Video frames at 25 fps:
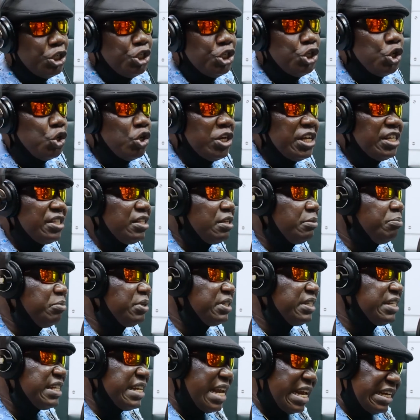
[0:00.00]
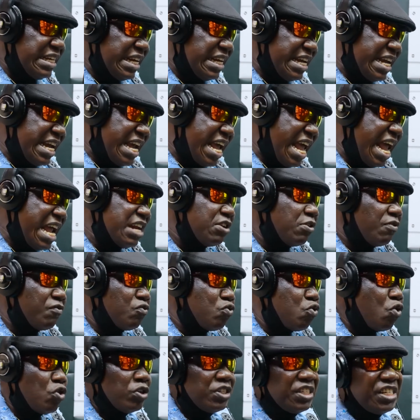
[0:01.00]
The only thing we say now the kind
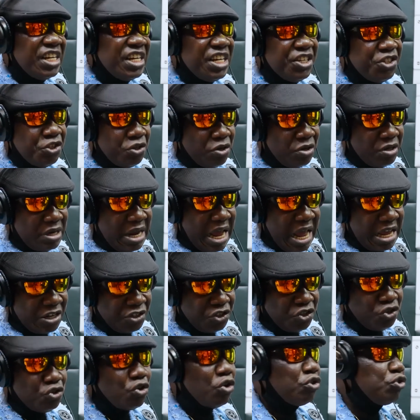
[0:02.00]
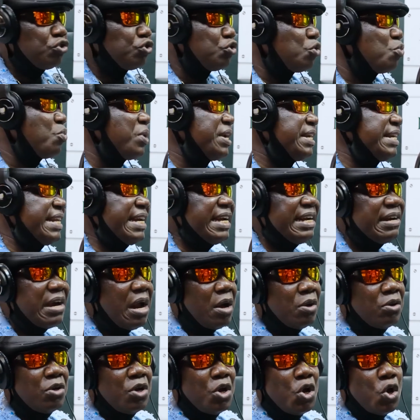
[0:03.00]
of coordination and structure when they
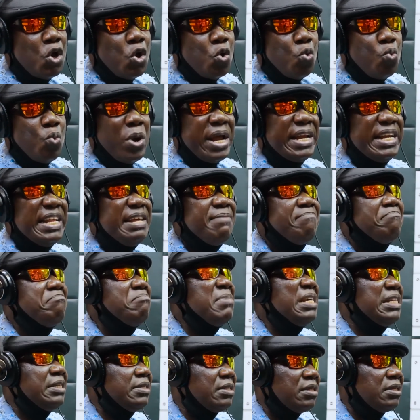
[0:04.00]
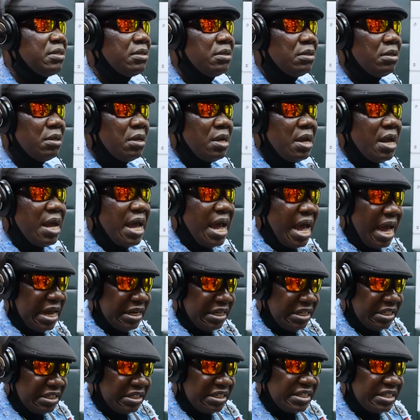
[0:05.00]
ground, when he meet,
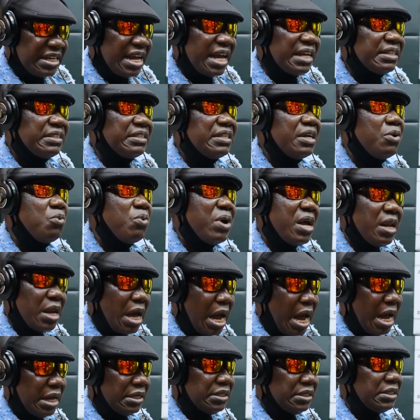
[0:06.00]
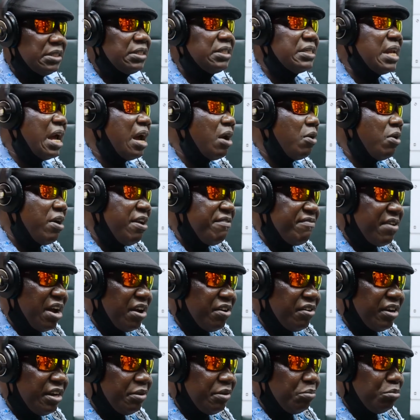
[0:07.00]
and he see and say, well, this now
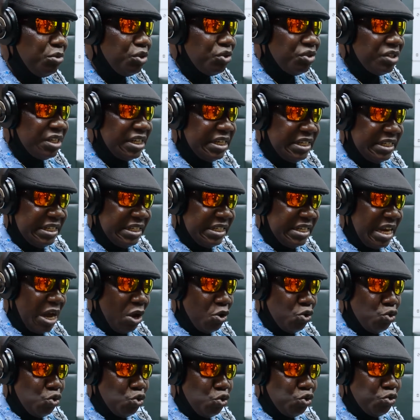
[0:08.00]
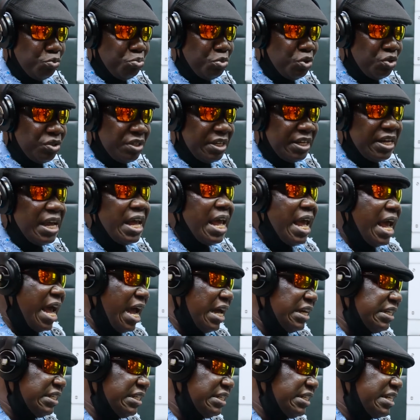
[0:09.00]
evergreen music, this now good music,
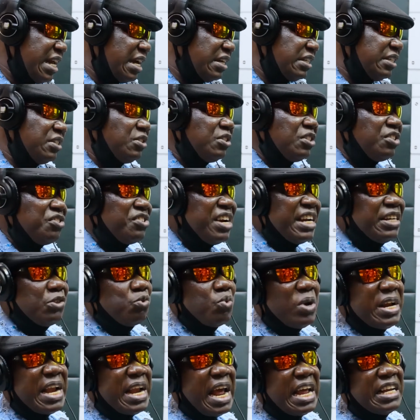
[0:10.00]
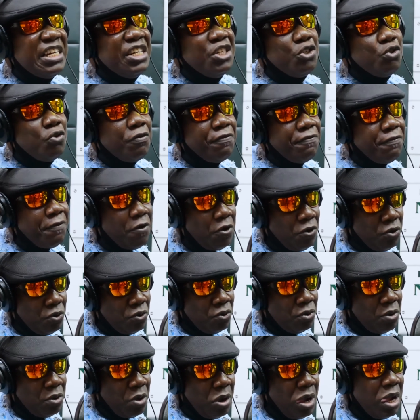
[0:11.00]
and this now the trend when I need to
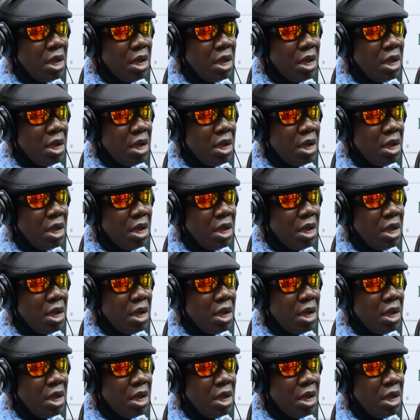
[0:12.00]
follow.